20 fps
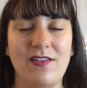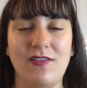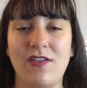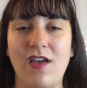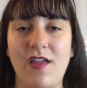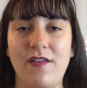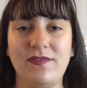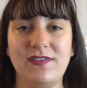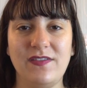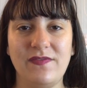
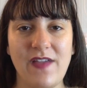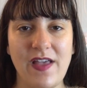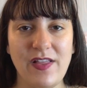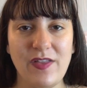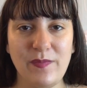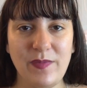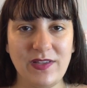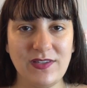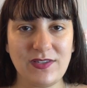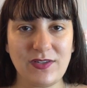lot of
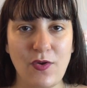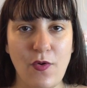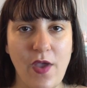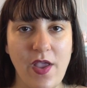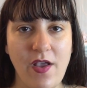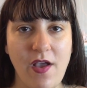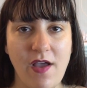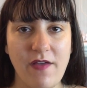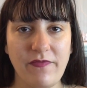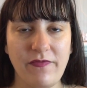developments
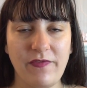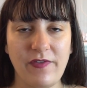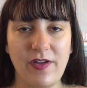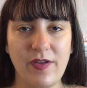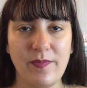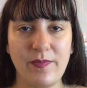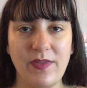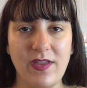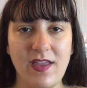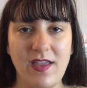going on
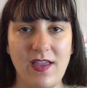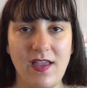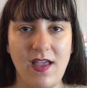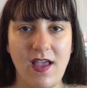from